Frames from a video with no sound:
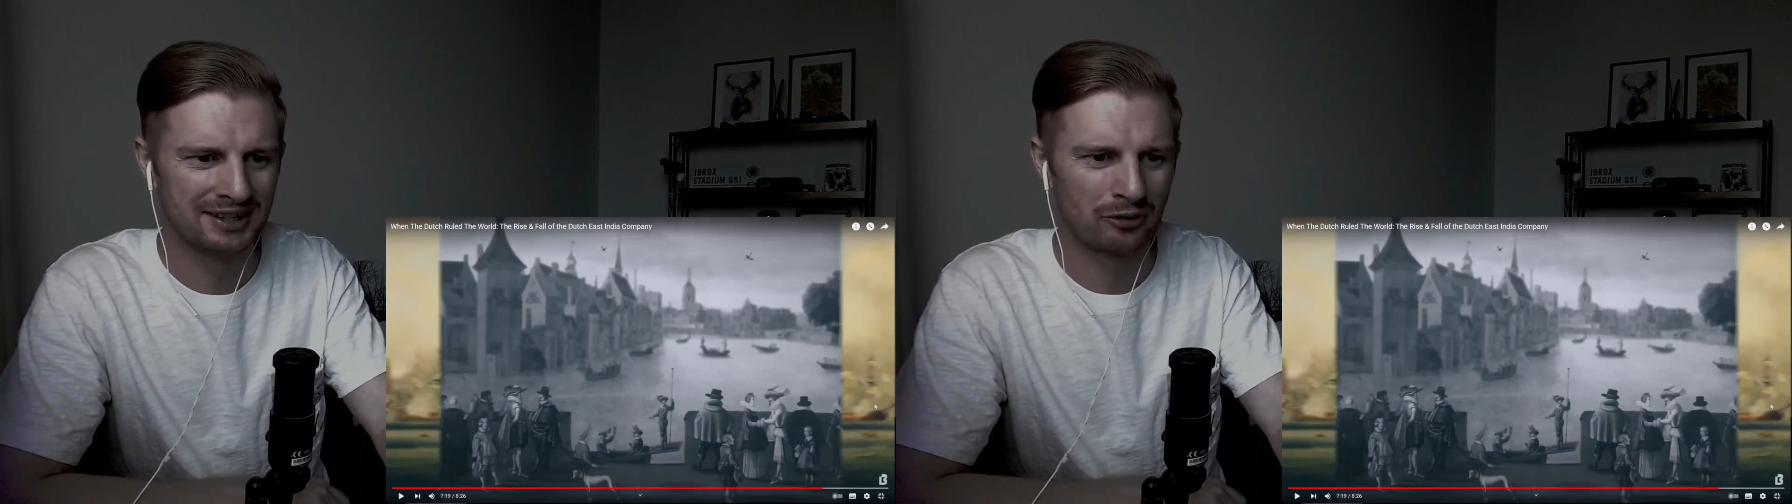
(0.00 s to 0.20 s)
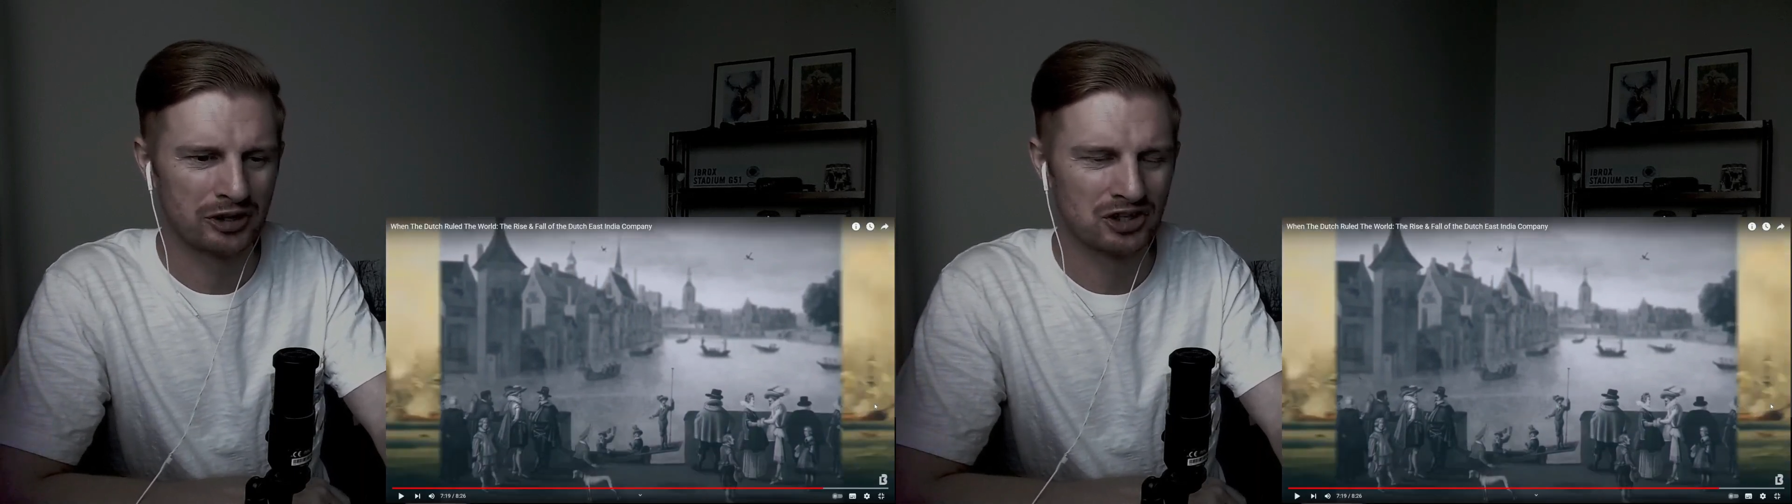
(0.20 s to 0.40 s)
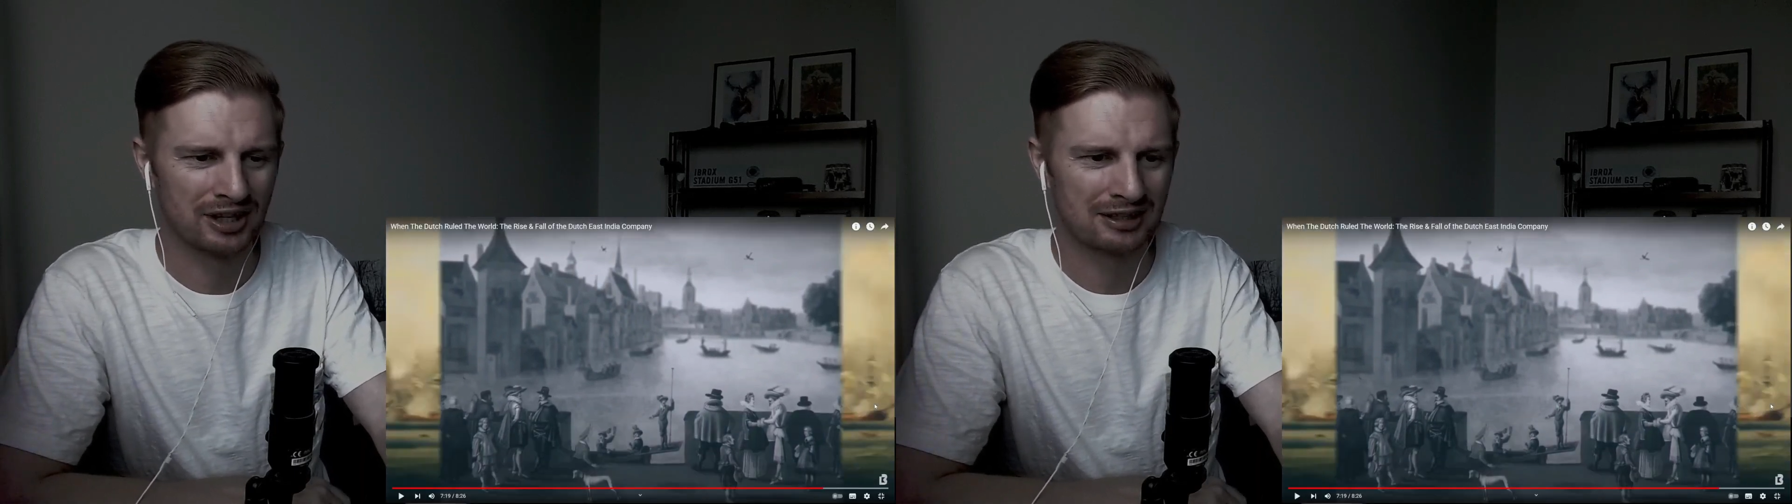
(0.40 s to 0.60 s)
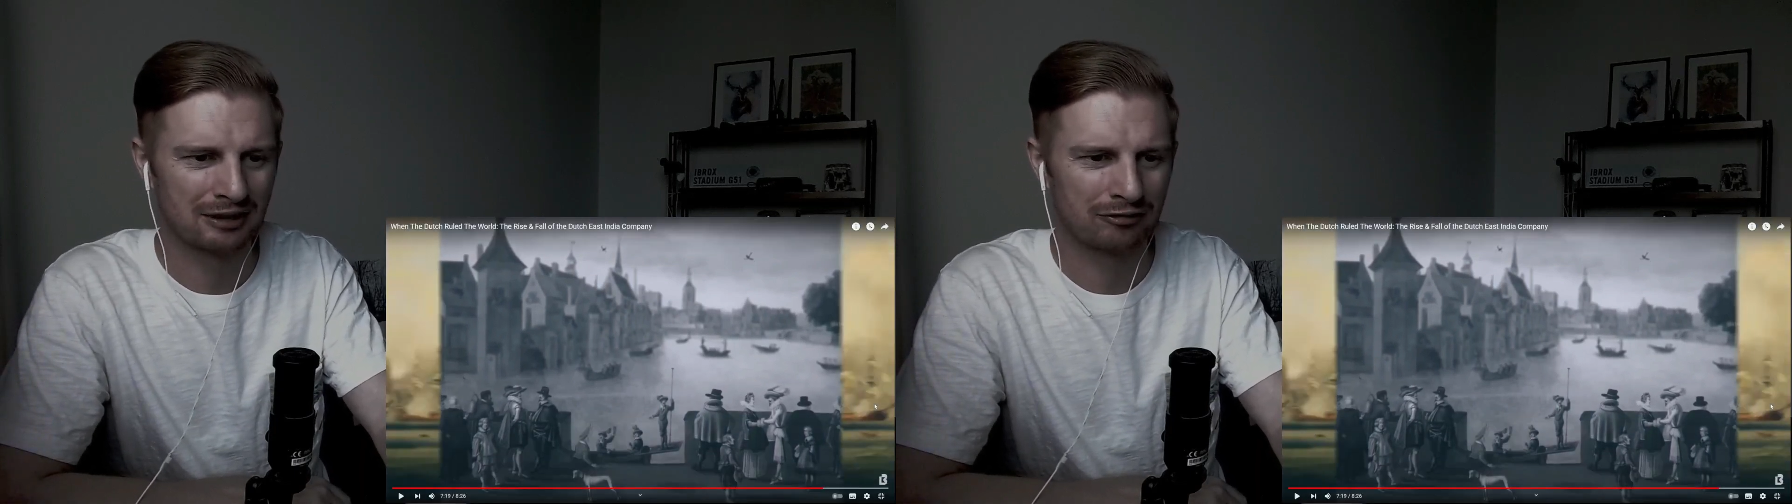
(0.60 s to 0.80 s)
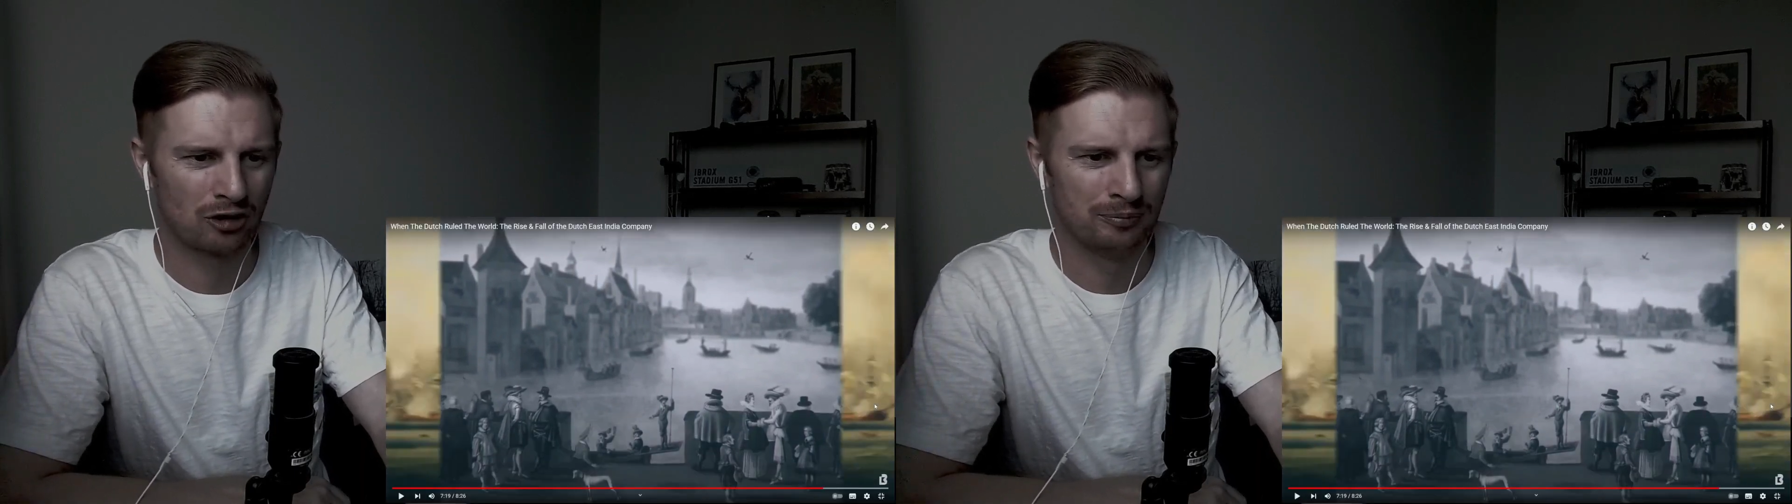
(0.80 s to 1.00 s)

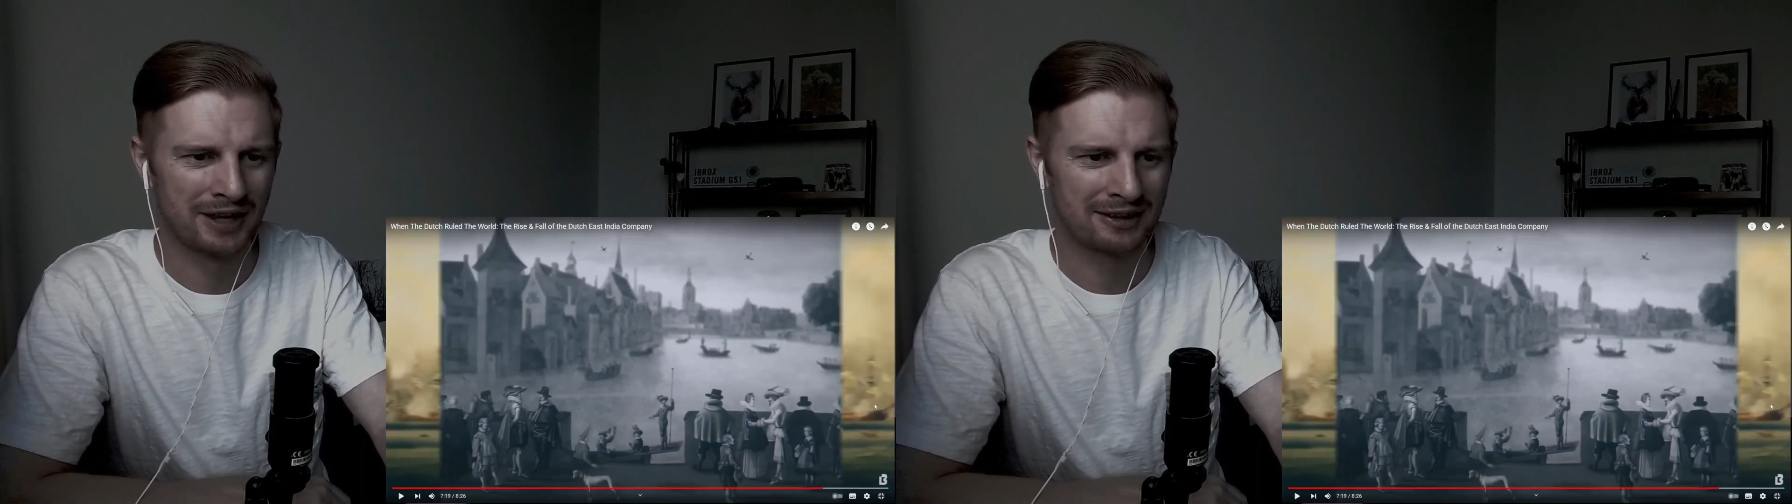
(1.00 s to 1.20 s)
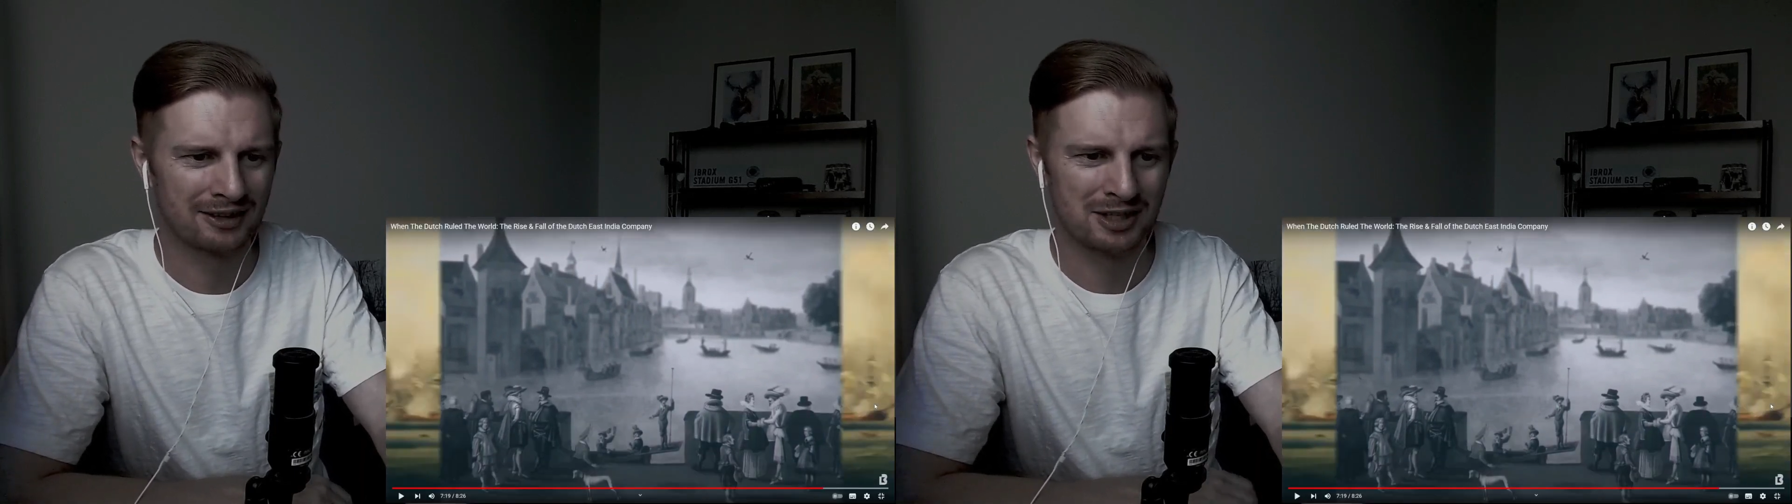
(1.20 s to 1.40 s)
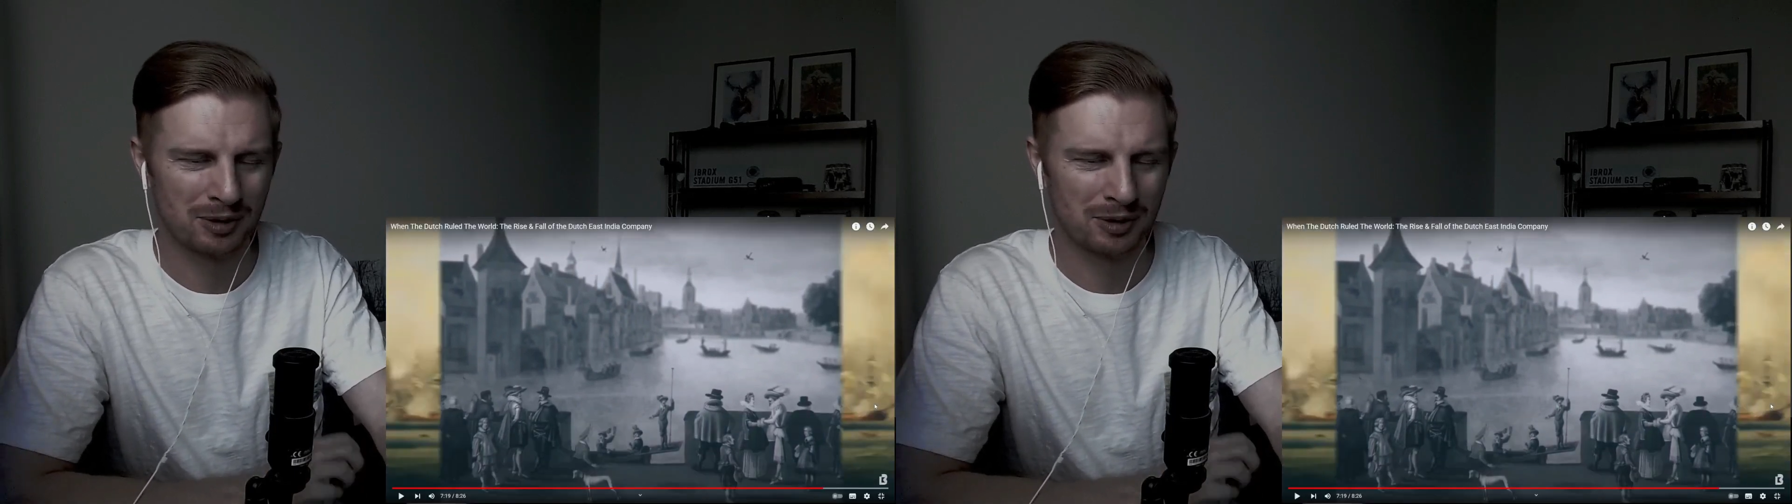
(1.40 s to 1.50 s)
originated from Netherlands,